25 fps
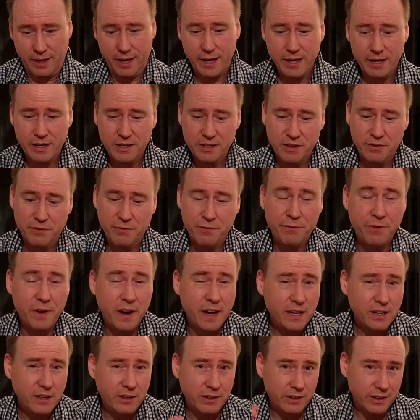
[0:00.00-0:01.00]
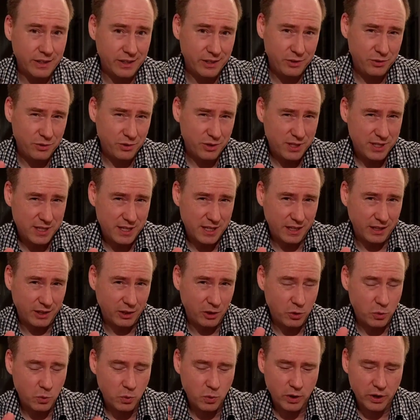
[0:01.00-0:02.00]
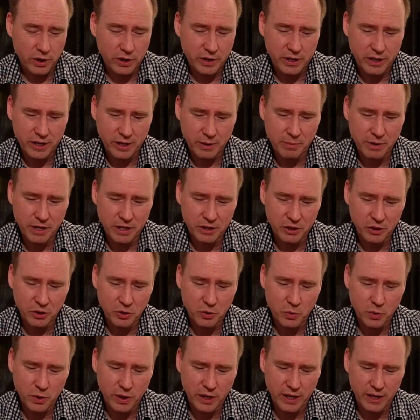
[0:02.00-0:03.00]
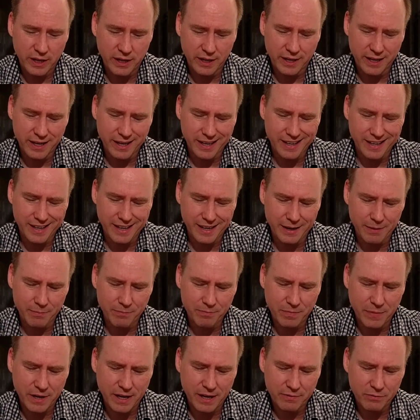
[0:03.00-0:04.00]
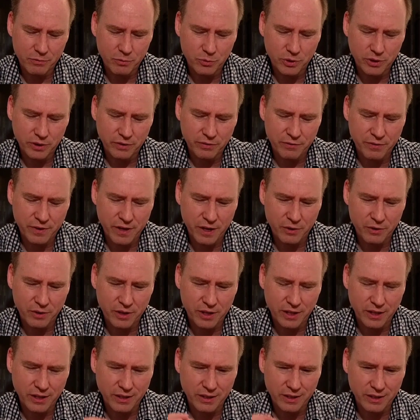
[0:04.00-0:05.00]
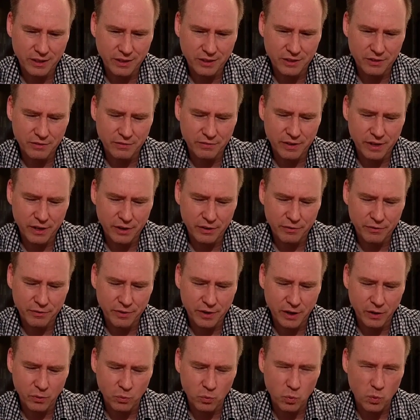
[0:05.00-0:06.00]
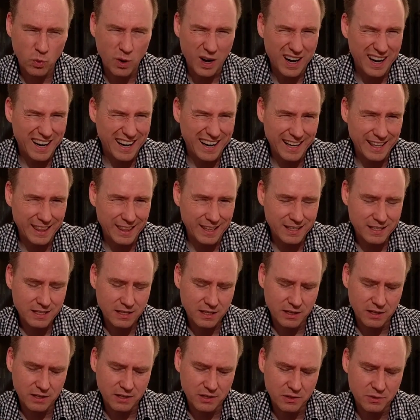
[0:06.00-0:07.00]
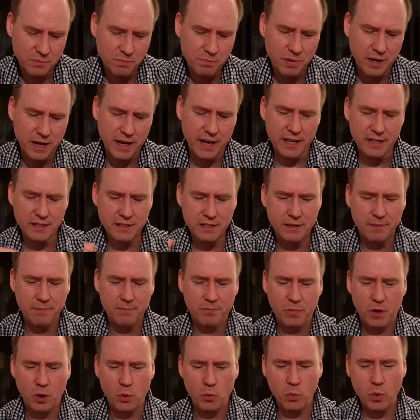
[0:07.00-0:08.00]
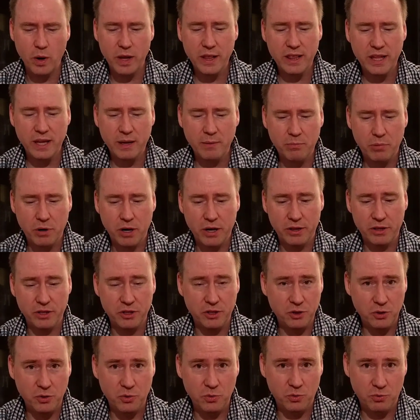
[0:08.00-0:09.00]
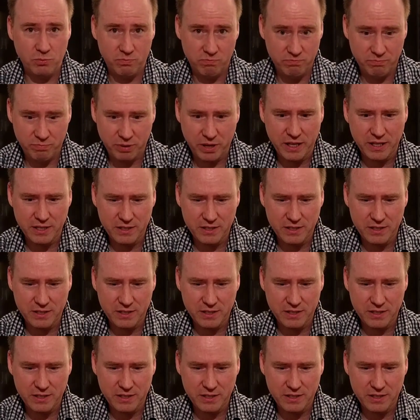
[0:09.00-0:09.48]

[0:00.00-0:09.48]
And as a final interesting quirk about the queen, and I haven't really found anything to verify why this is, but when they brought the two